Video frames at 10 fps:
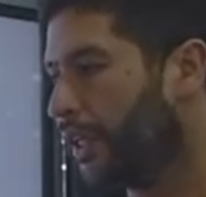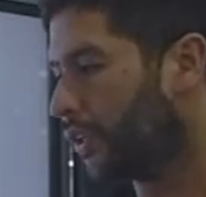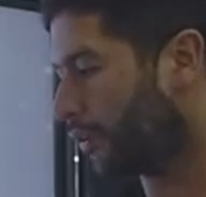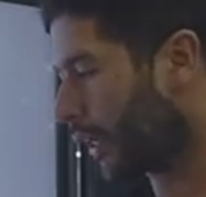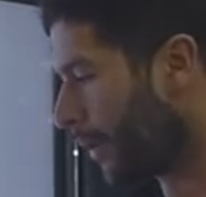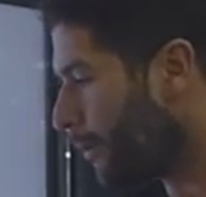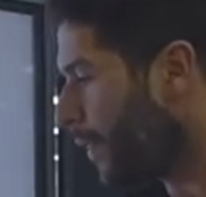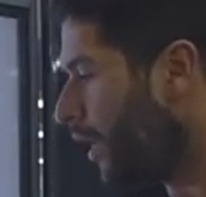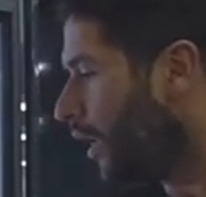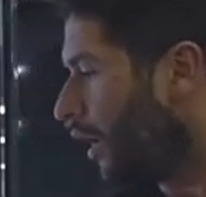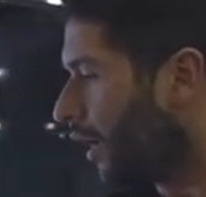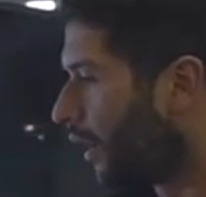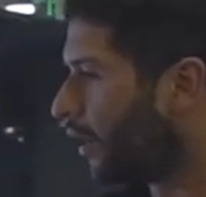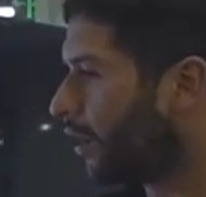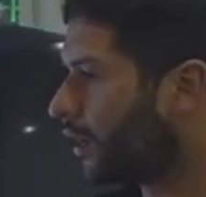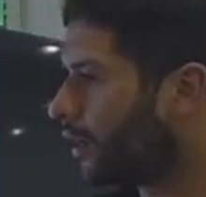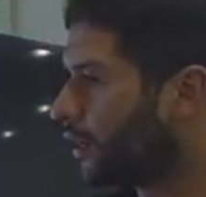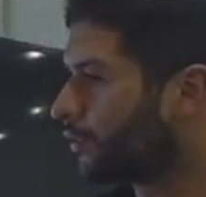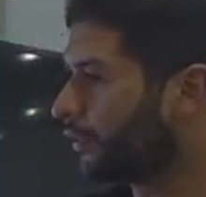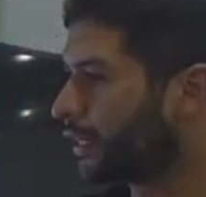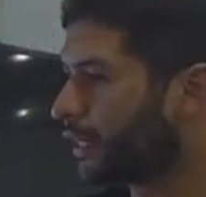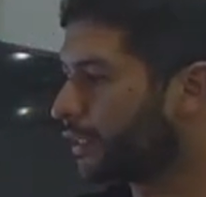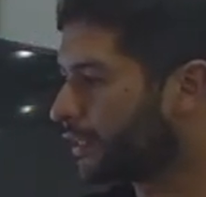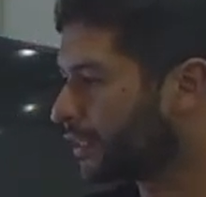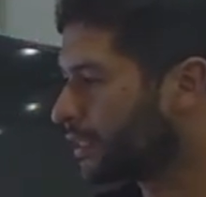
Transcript: Okay. Regarding